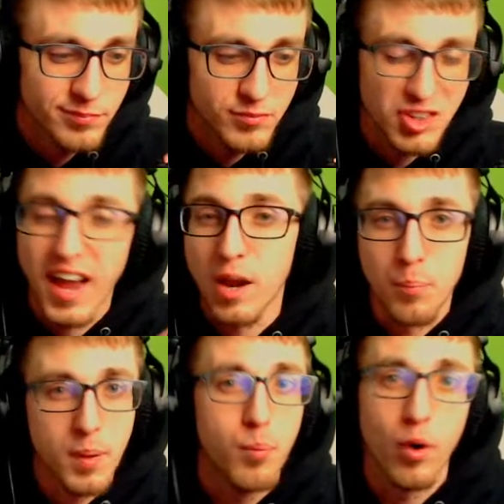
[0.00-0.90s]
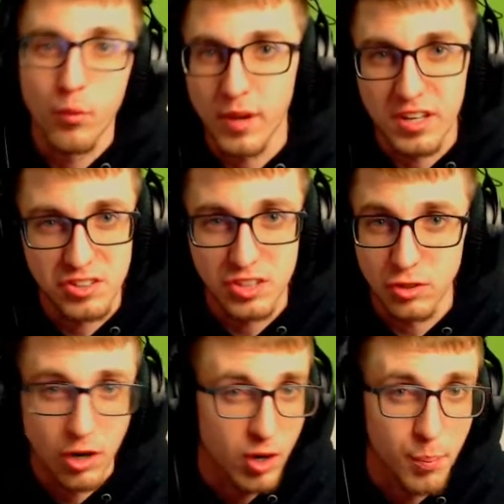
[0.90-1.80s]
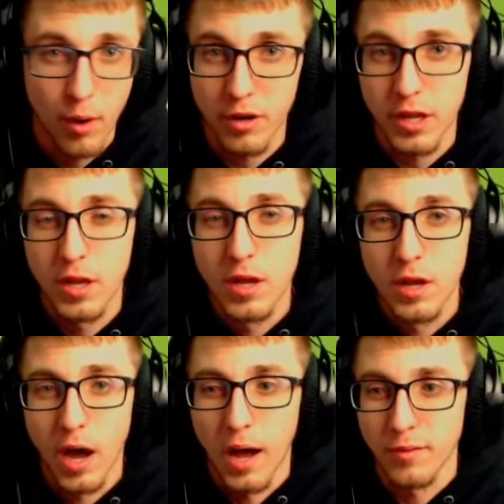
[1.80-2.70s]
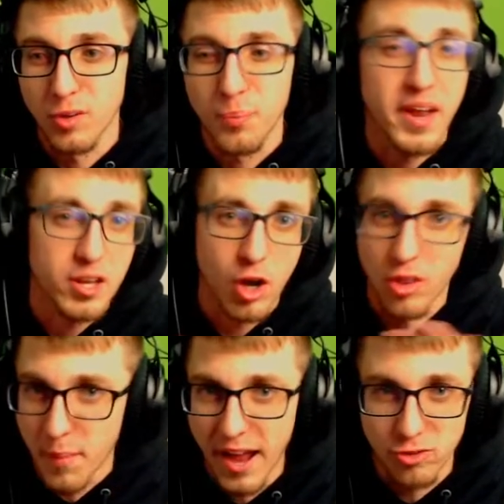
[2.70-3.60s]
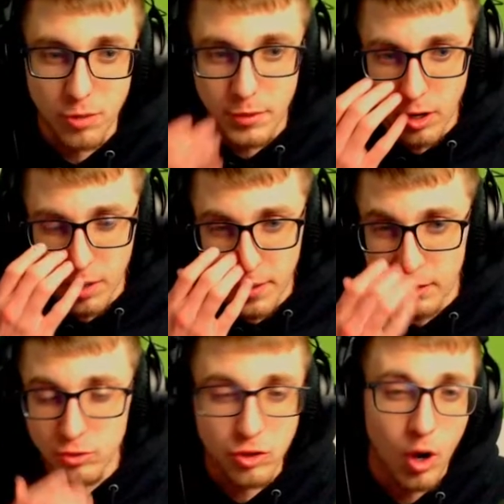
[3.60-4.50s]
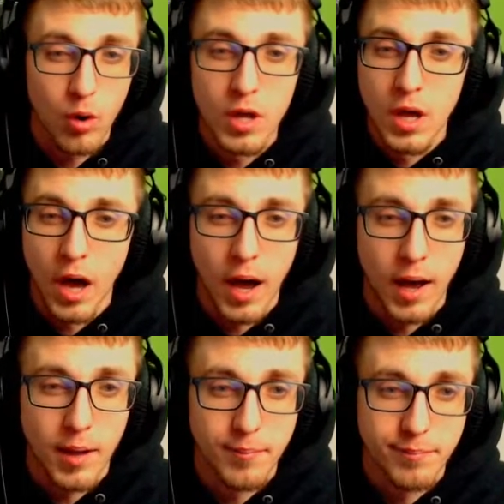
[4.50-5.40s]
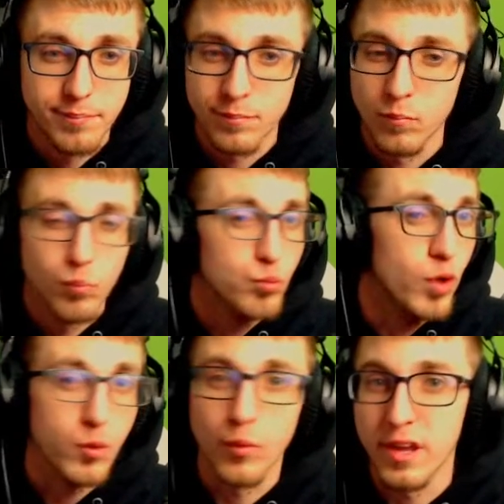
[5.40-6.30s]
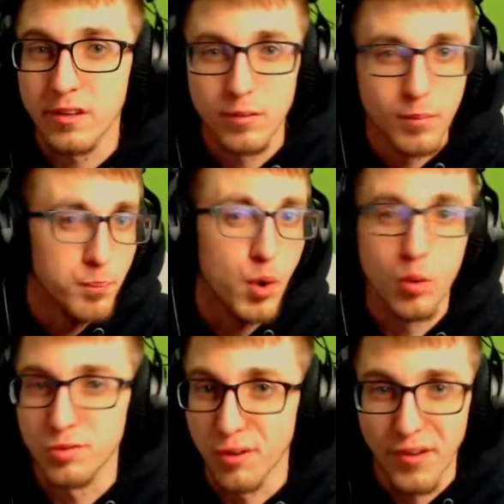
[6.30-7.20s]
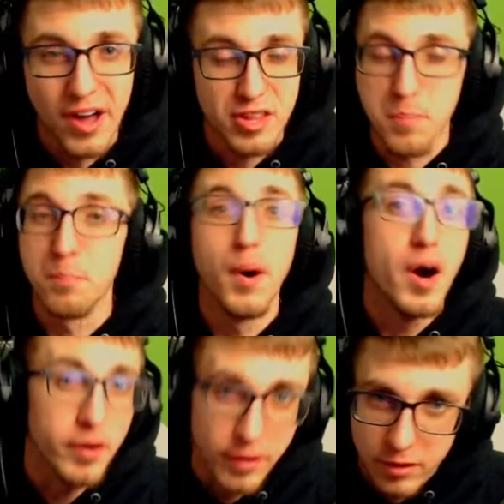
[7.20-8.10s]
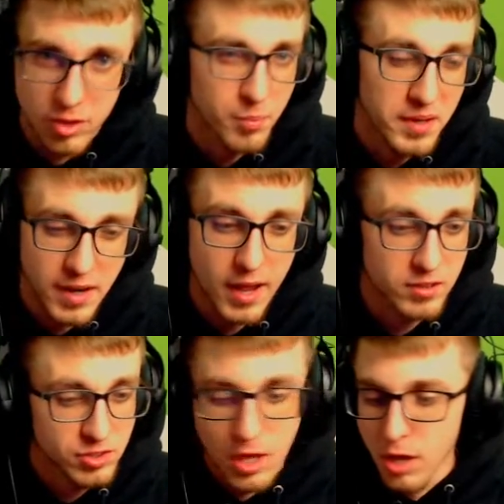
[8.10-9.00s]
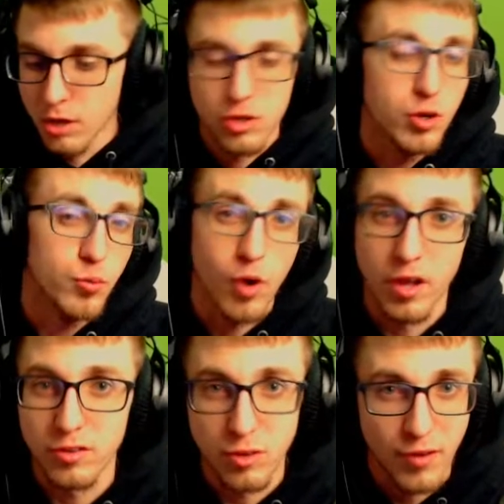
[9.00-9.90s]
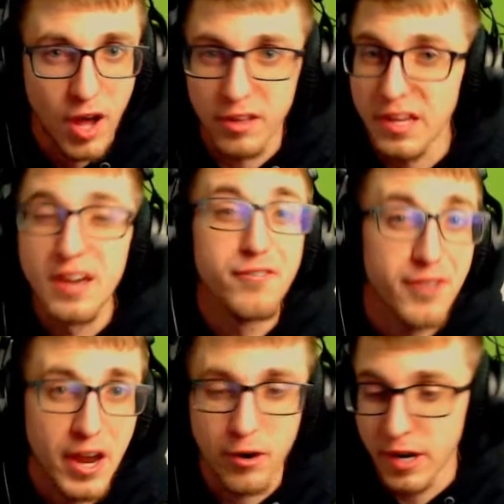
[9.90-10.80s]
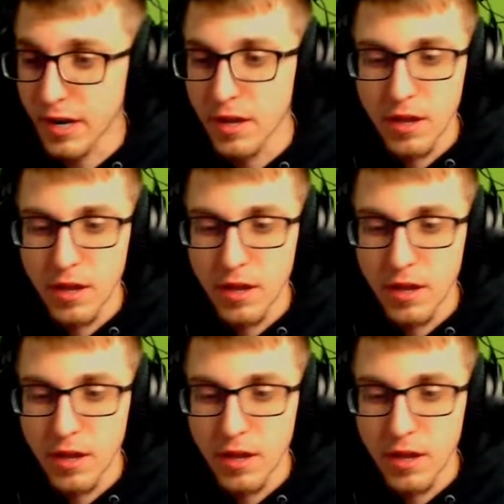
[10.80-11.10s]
kind of pinpoint weaknesses on an opponent depending on the matchup, you know what I mean? So, 1 week, boom, Volley Bug could be nice. Could run Volley Fairy,